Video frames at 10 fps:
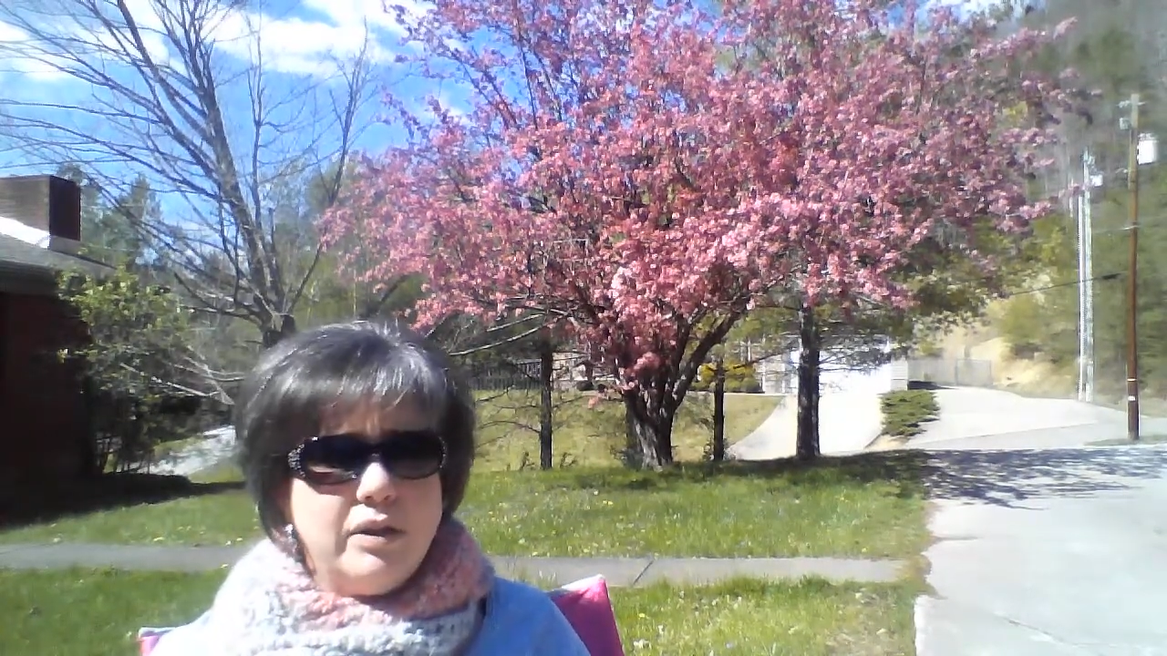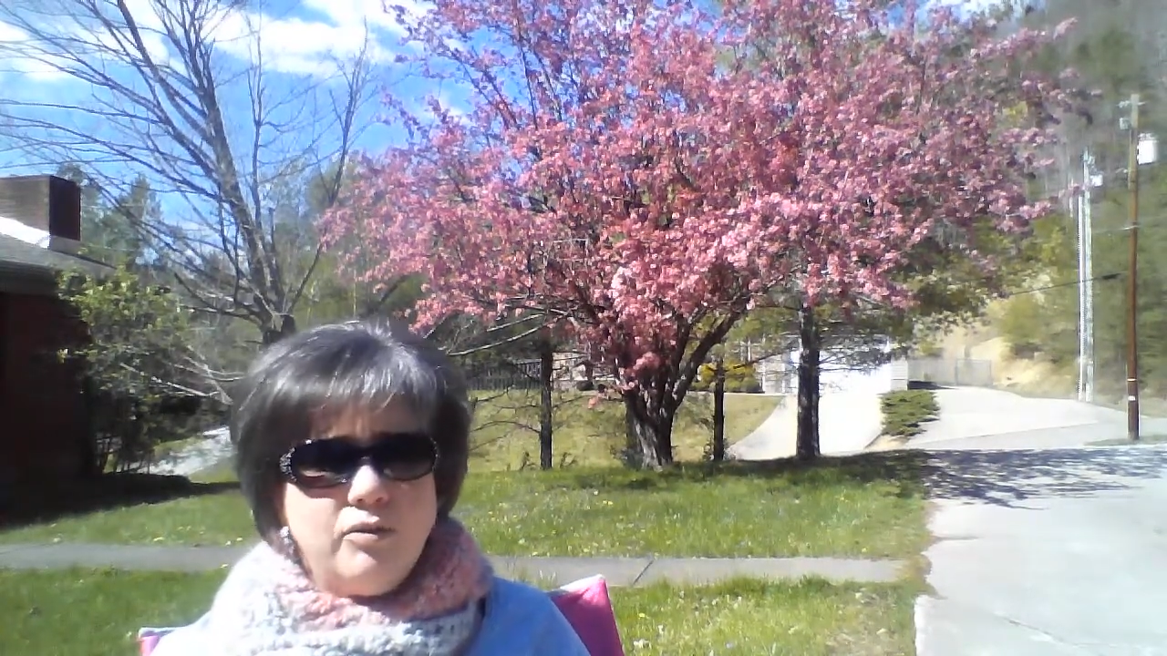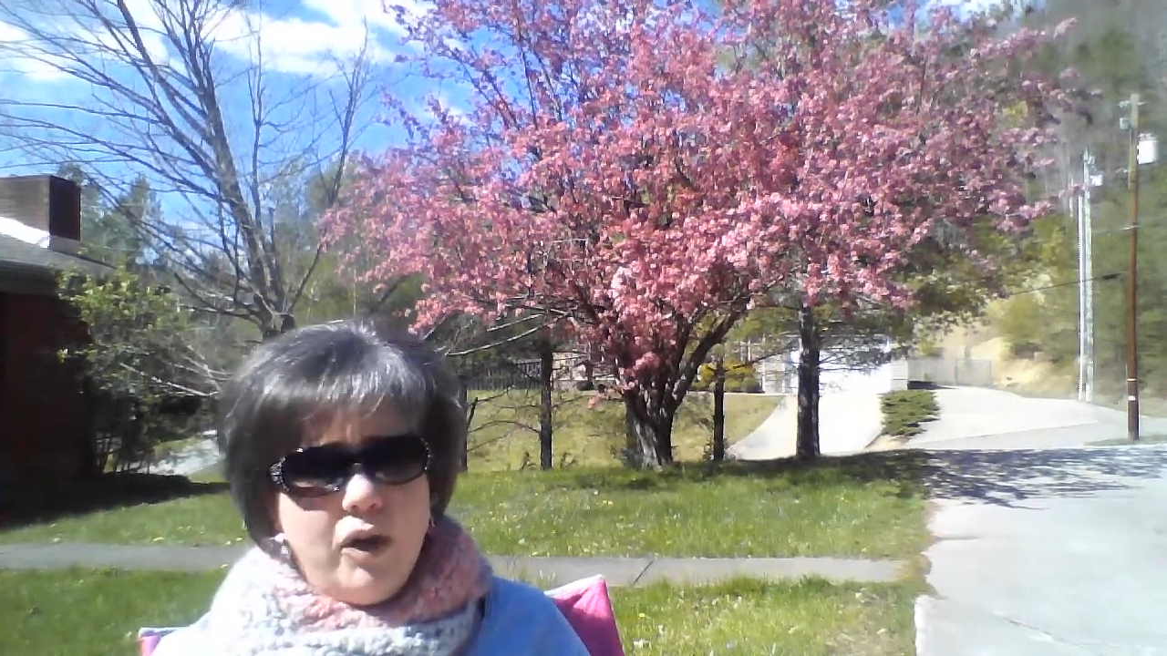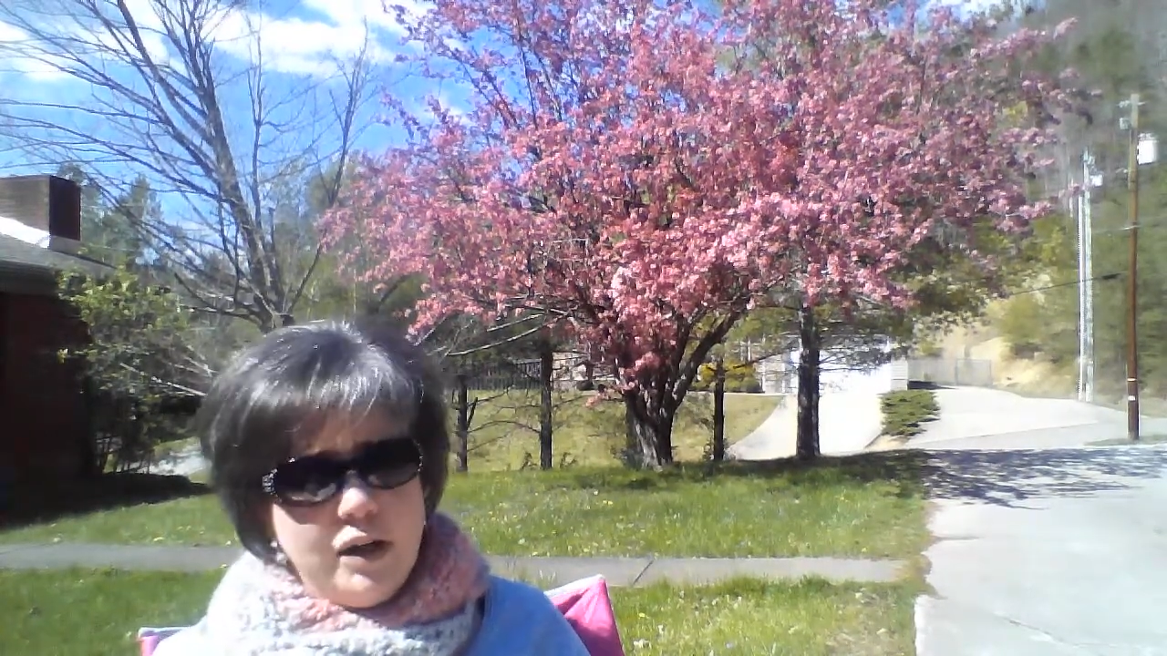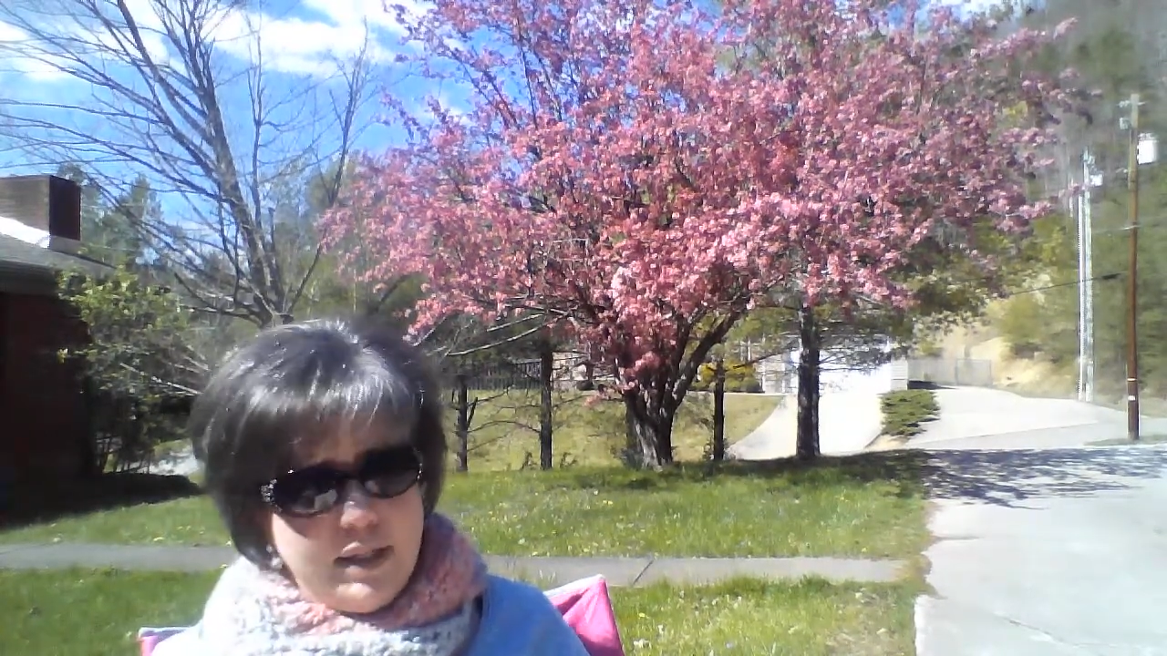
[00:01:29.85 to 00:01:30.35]
as
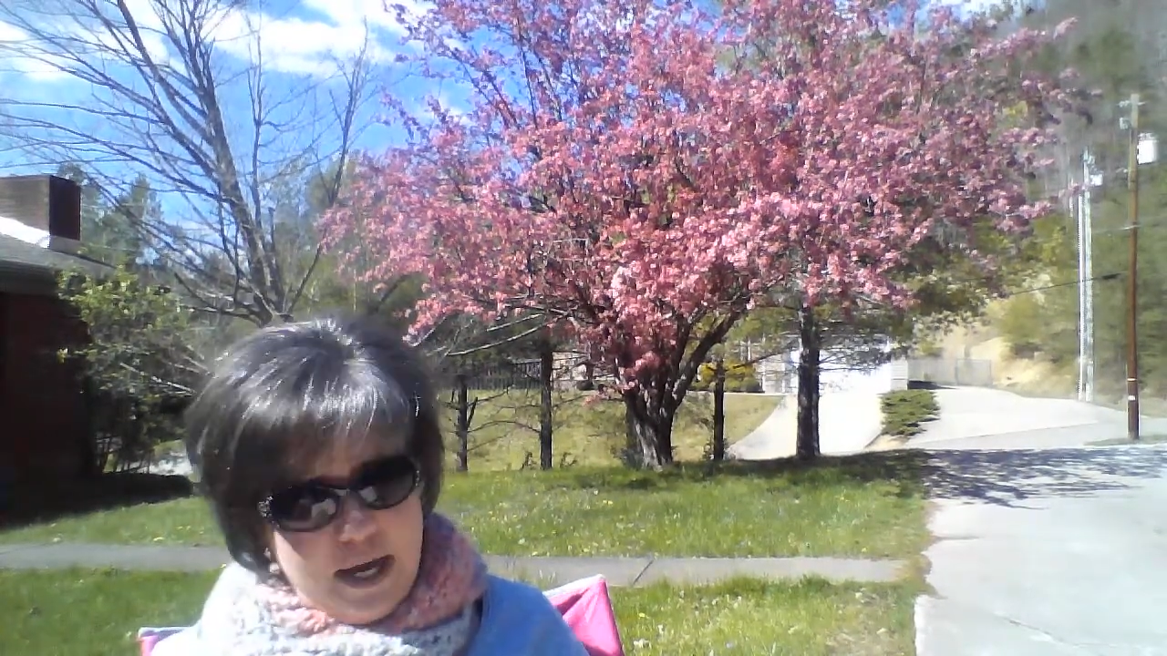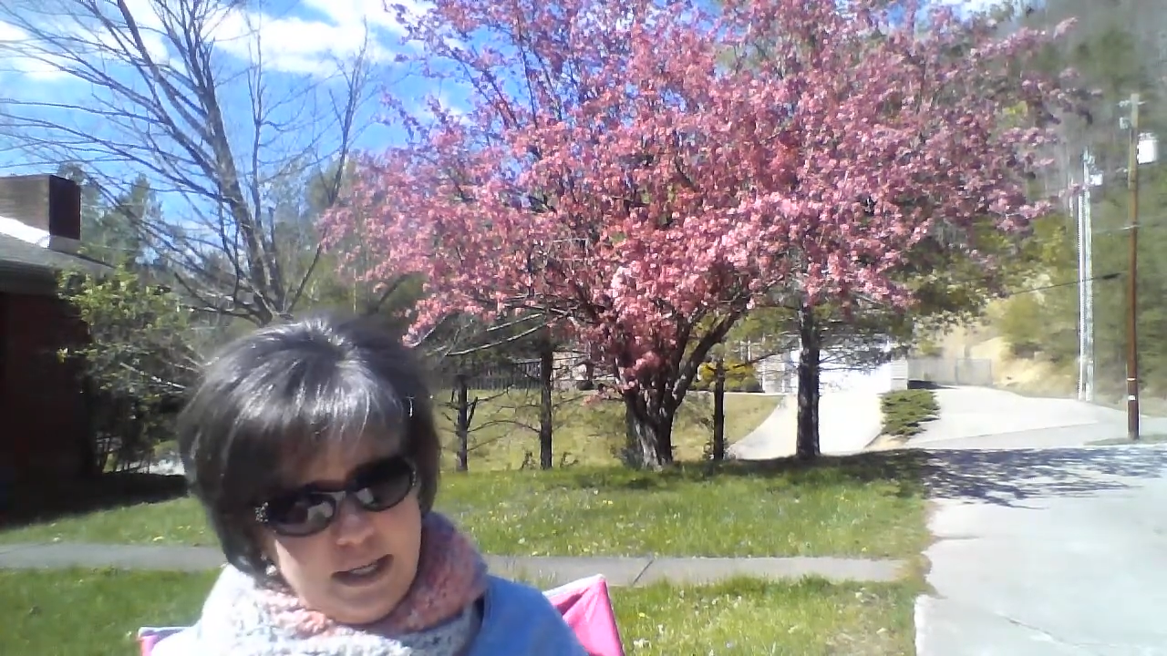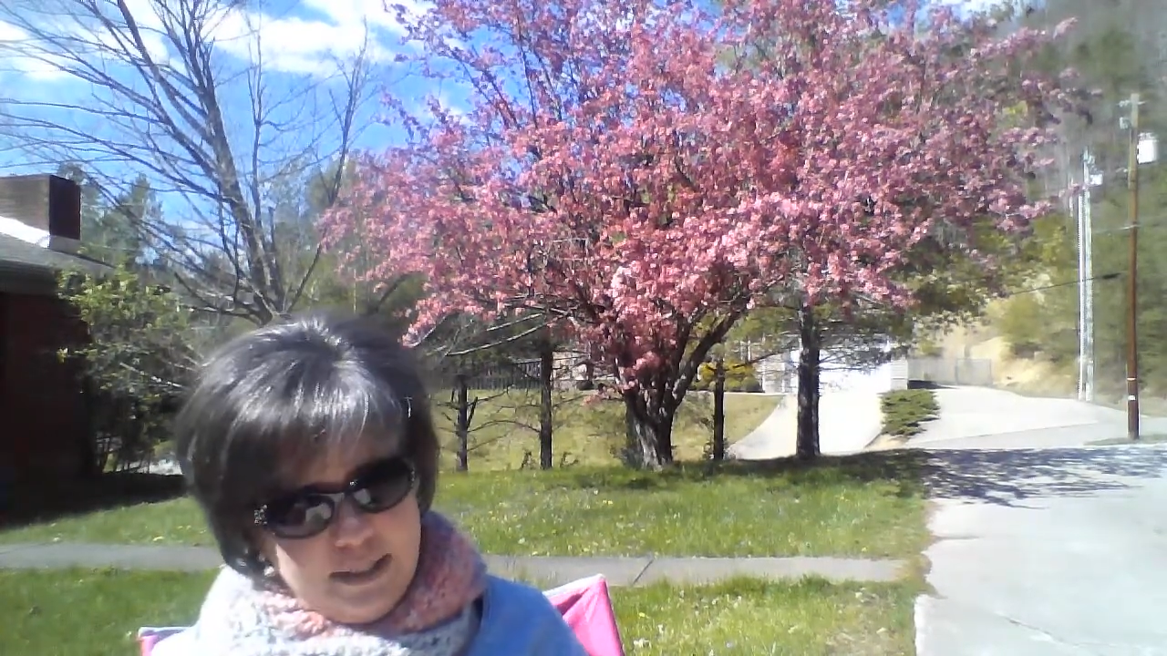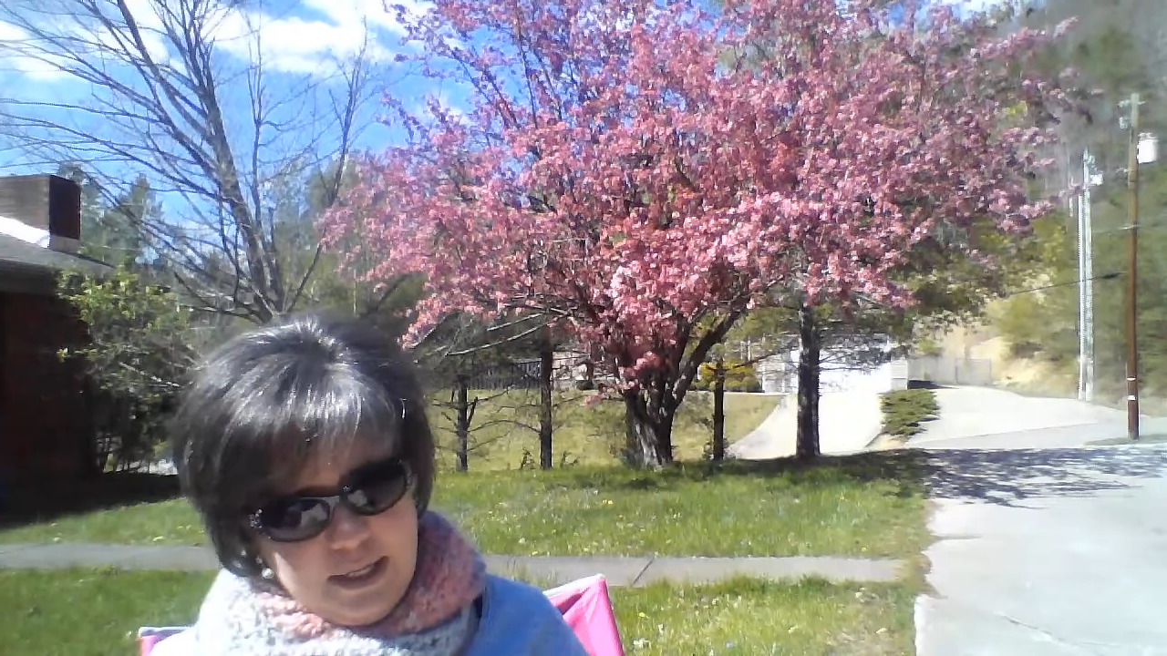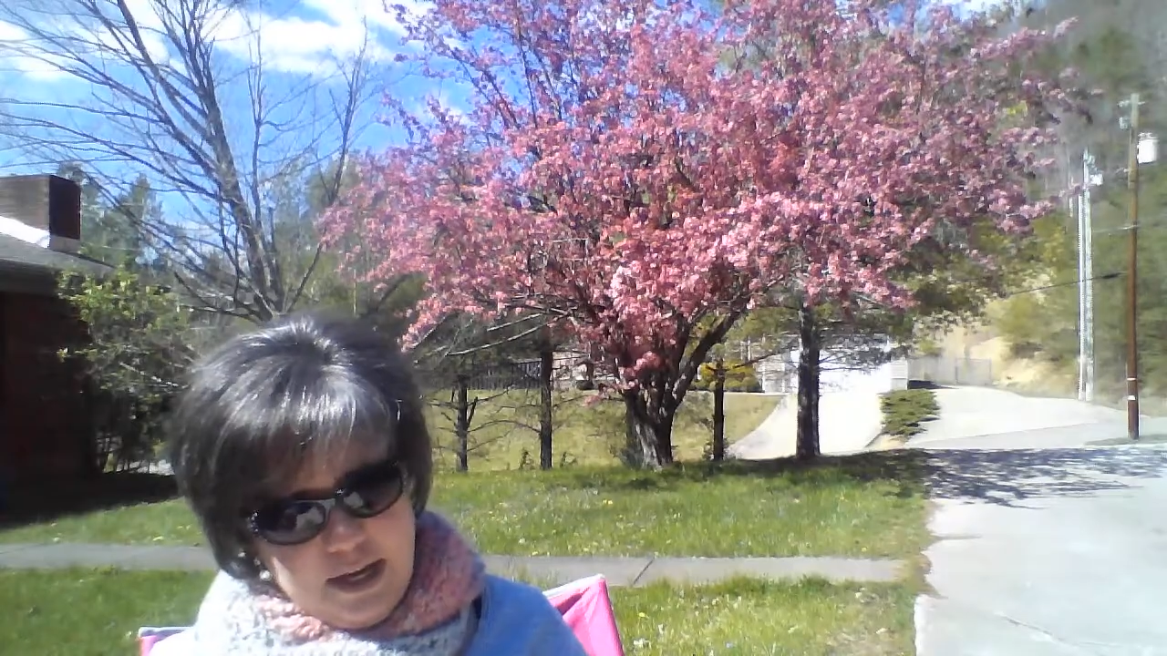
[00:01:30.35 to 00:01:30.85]
far as I
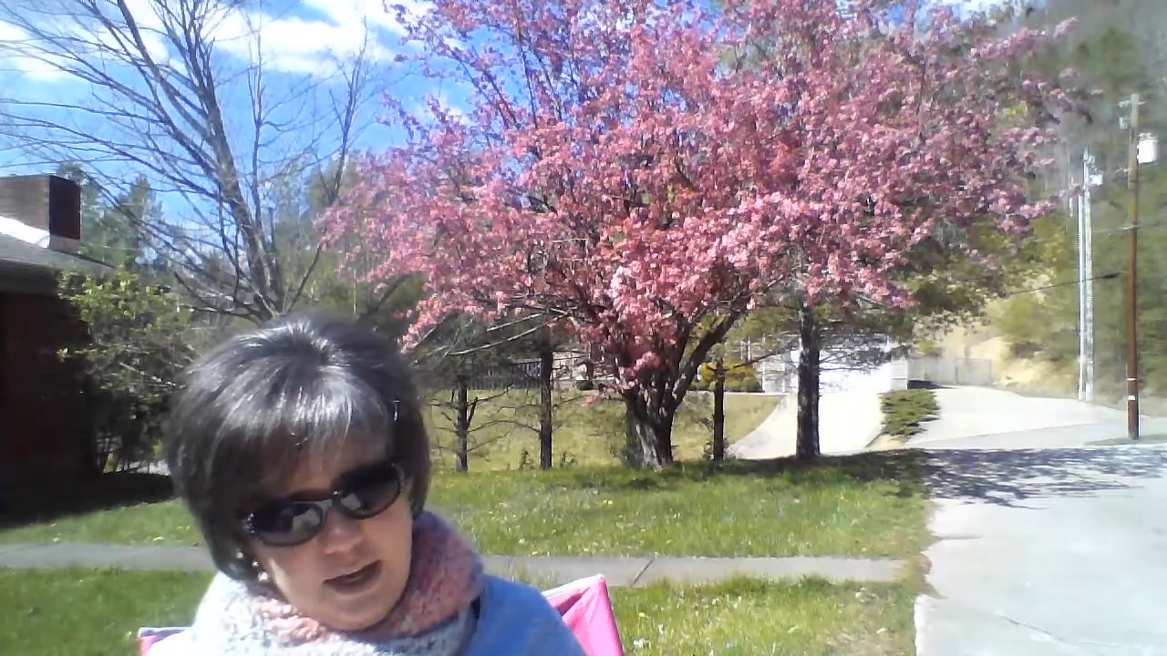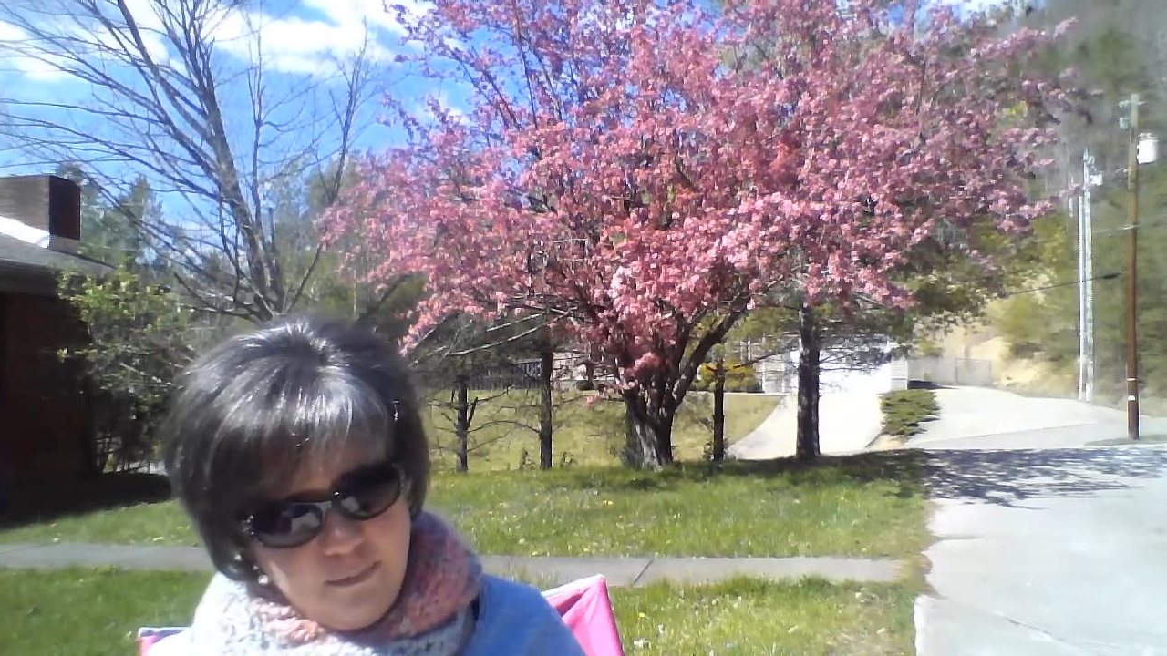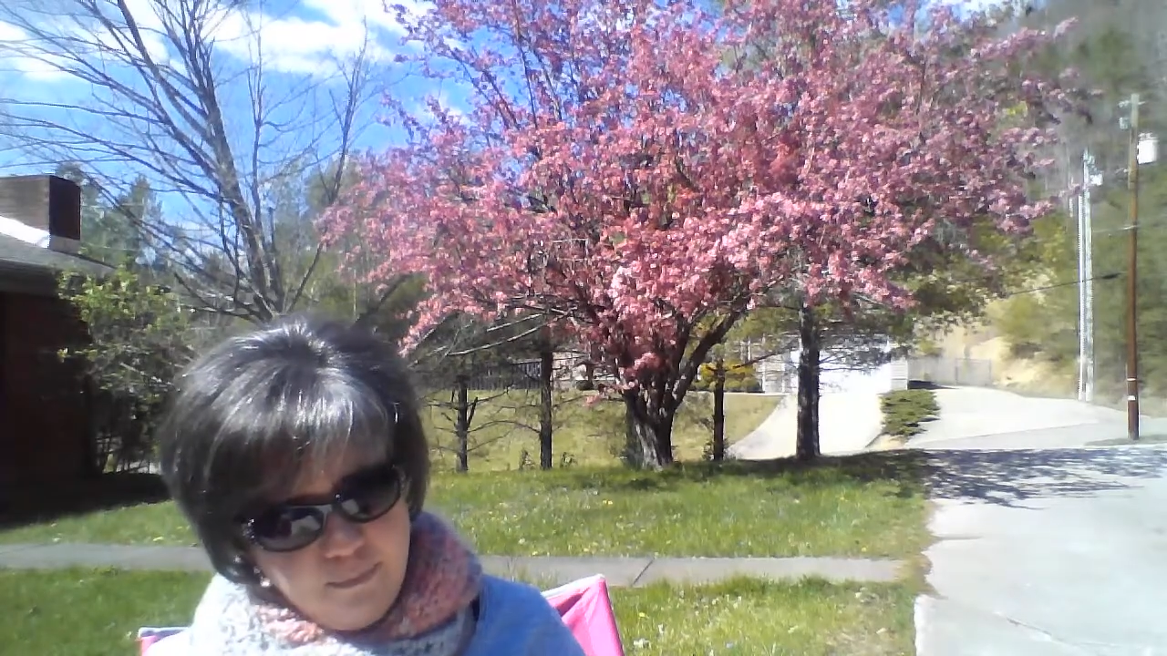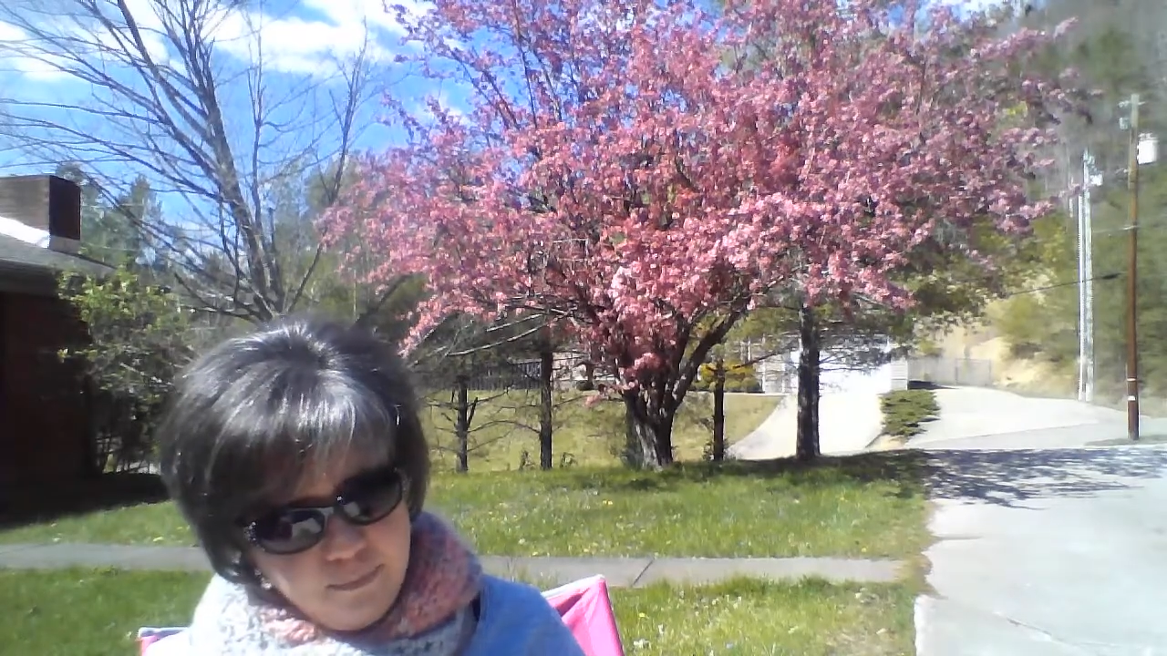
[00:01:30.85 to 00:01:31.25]
can see."